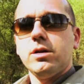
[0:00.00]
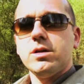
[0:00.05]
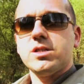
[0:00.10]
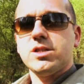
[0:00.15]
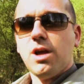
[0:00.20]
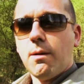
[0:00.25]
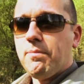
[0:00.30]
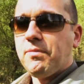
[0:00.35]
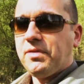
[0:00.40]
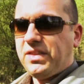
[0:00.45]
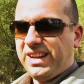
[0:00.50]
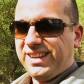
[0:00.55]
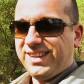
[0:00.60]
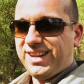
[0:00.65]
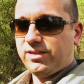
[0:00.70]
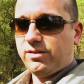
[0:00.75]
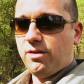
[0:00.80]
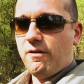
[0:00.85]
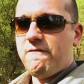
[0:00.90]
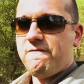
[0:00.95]
something
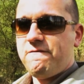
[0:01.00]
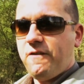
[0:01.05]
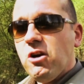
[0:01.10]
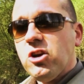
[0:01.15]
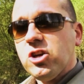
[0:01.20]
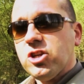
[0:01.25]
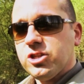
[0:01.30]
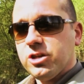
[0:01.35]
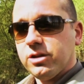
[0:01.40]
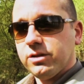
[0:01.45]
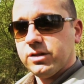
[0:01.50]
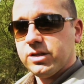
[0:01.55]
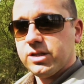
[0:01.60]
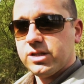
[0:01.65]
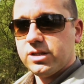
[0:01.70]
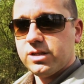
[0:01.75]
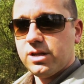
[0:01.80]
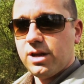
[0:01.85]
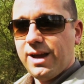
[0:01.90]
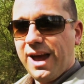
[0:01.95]
that
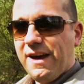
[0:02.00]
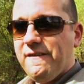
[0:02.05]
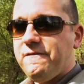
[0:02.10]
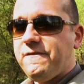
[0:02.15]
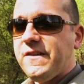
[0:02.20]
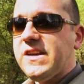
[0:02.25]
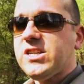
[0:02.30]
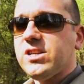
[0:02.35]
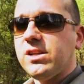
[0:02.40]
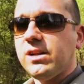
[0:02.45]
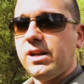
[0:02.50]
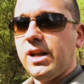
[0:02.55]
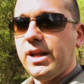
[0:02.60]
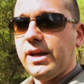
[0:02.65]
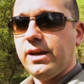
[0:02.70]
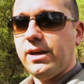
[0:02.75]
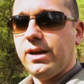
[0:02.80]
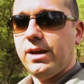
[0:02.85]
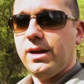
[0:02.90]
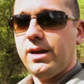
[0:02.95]
functions
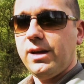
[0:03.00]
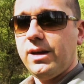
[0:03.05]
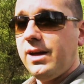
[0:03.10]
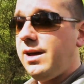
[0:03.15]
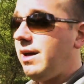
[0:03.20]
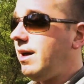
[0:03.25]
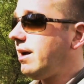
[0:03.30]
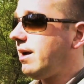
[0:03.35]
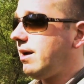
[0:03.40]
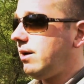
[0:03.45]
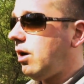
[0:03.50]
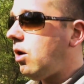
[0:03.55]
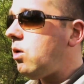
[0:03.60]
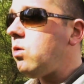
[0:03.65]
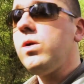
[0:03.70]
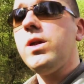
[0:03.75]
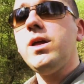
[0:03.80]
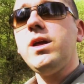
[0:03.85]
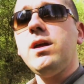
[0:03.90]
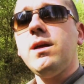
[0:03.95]
efficiently can
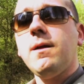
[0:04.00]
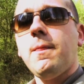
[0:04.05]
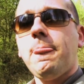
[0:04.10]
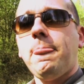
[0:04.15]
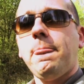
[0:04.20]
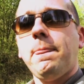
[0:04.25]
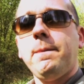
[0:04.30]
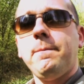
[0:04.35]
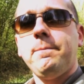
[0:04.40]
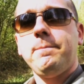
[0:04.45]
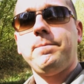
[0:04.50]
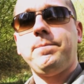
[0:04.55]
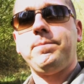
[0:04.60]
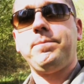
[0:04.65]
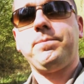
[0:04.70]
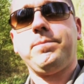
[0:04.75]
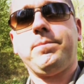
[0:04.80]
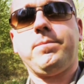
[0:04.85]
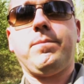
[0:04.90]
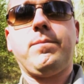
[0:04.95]
only
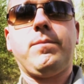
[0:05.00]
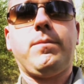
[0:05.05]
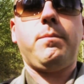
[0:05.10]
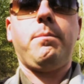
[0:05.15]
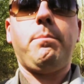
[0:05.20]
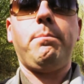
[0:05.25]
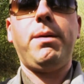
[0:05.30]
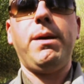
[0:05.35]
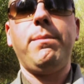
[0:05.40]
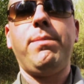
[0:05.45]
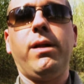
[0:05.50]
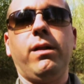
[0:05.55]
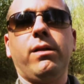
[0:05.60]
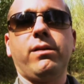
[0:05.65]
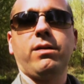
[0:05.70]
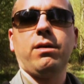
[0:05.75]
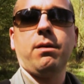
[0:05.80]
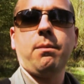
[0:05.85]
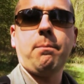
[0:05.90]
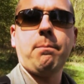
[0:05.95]
be
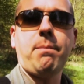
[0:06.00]
built